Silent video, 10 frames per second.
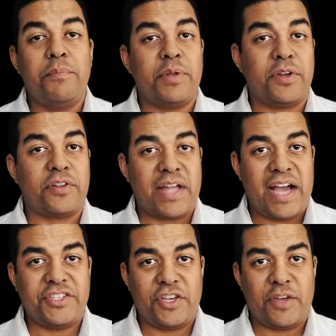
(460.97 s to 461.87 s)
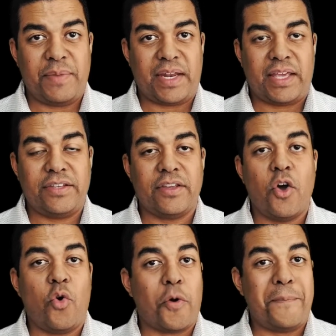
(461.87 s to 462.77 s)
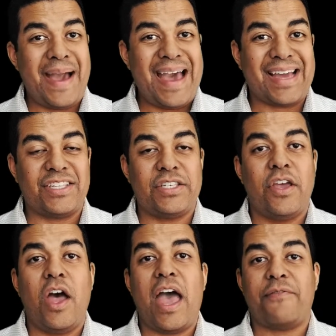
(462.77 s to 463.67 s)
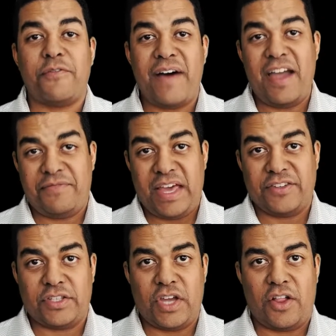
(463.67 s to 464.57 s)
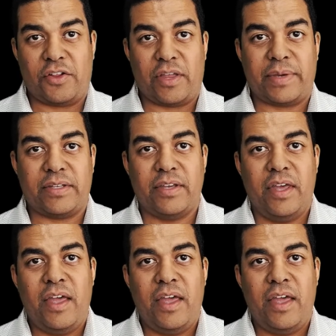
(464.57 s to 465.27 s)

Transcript: political action committees or PACs have a $5,000 limit.